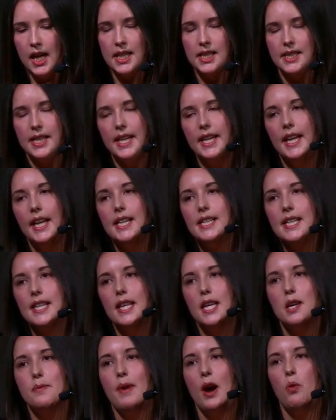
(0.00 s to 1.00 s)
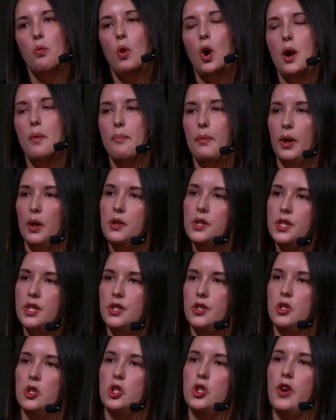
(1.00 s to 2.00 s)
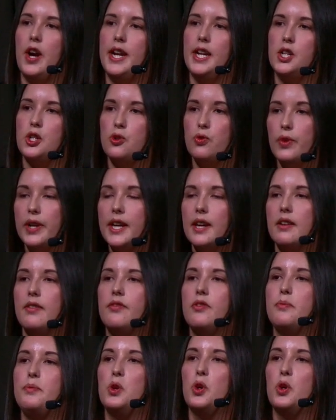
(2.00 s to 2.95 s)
So you need to think about what emotions you're trying to trigger from